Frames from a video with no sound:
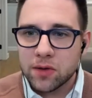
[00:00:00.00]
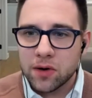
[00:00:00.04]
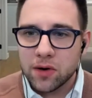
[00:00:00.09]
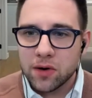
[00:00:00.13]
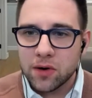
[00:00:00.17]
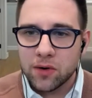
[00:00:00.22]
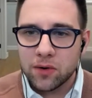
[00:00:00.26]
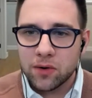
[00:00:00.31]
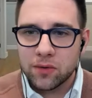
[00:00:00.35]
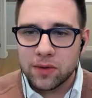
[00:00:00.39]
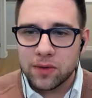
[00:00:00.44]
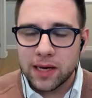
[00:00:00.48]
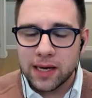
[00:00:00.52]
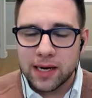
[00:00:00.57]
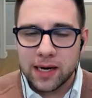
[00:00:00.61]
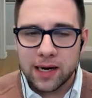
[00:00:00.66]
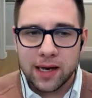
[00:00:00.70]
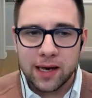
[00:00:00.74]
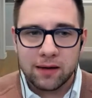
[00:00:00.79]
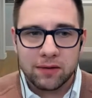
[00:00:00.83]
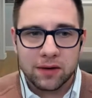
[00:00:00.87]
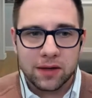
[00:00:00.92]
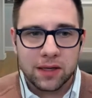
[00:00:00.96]
though, that I
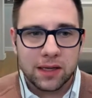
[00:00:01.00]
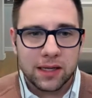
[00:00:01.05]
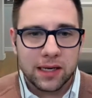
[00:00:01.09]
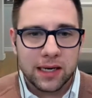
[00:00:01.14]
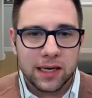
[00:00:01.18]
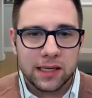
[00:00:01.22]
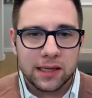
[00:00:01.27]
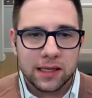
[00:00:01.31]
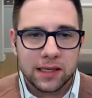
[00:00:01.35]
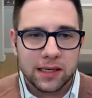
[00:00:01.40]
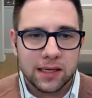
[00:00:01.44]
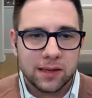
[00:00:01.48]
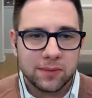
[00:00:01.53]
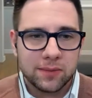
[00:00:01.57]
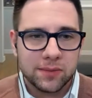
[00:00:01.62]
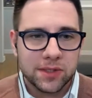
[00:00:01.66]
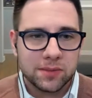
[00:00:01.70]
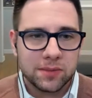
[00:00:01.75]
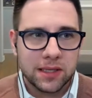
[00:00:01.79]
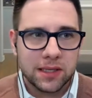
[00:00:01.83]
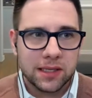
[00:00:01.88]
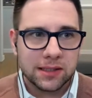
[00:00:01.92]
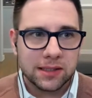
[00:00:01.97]
have a client that comes
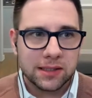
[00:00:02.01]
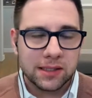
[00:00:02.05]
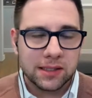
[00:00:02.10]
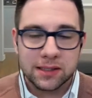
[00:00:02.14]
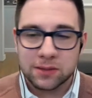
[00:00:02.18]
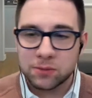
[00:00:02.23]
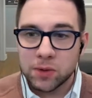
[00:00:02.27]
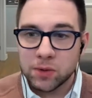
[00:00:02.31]
to me that says,